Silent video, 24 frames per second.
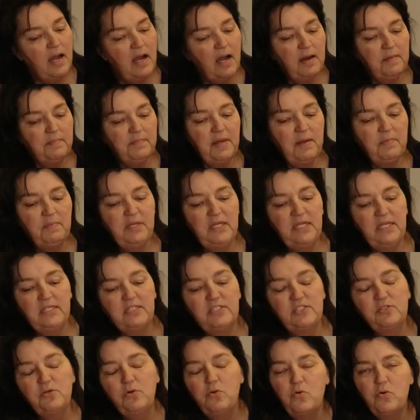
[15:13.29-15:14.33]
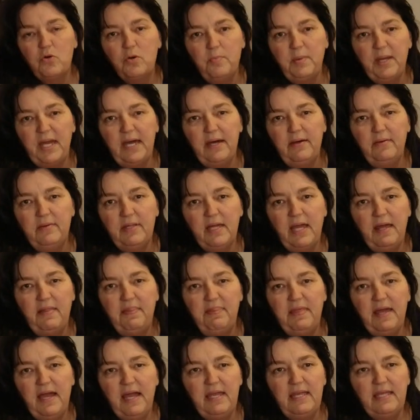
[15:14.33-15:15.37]
that we need to talk about,
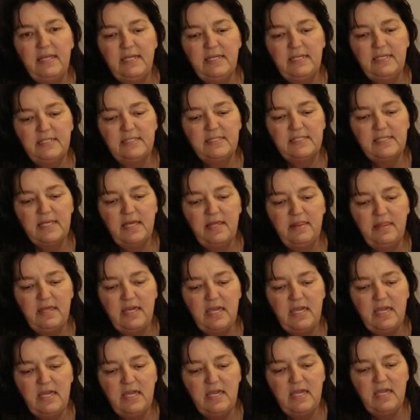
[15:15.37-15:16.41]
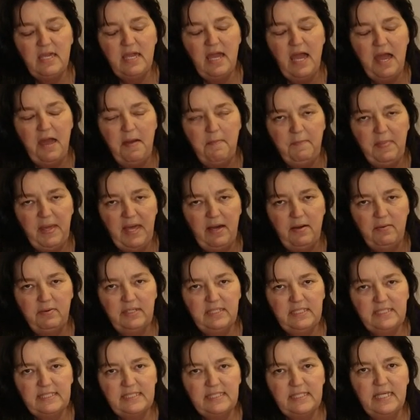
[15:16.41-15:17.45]
and that is the amp
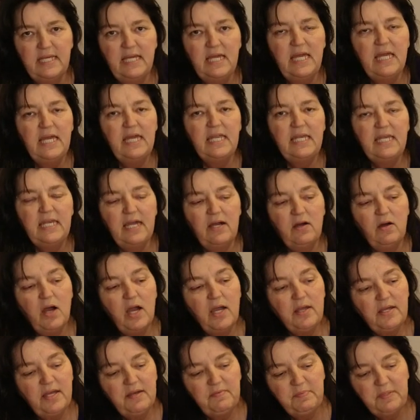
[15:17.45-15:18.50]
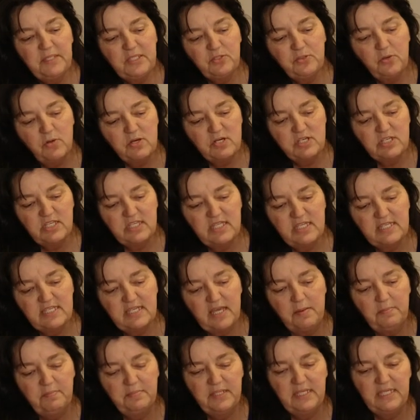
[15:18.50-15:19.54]
hours. Now, I have been talking to this
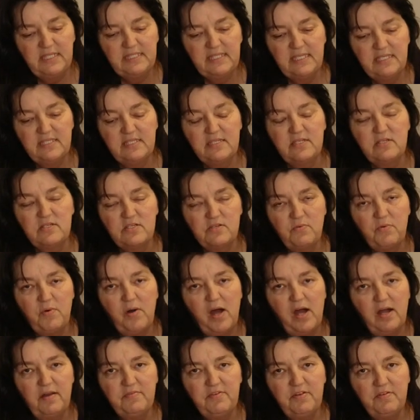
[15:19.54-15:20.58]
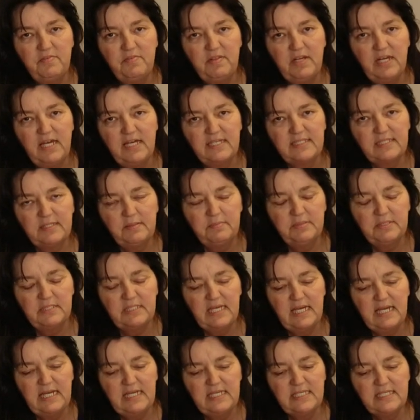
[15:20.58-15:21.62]
company since it arrived over the last couple of
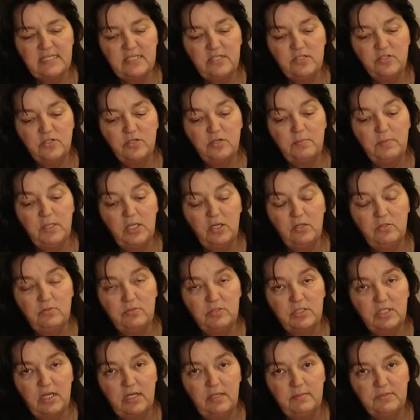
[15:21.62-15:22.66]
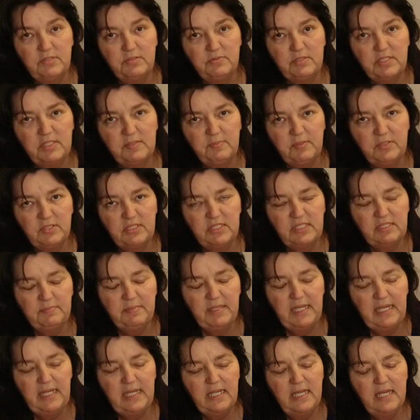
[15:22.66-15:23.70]
days, and it took them a long time to respond to
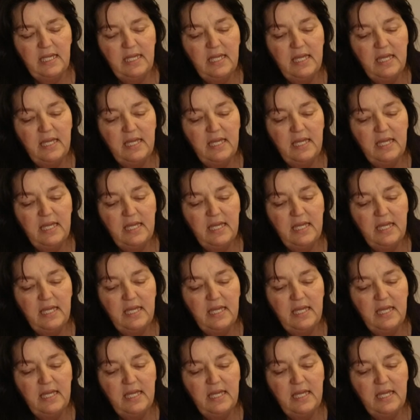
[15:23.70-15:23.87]
me.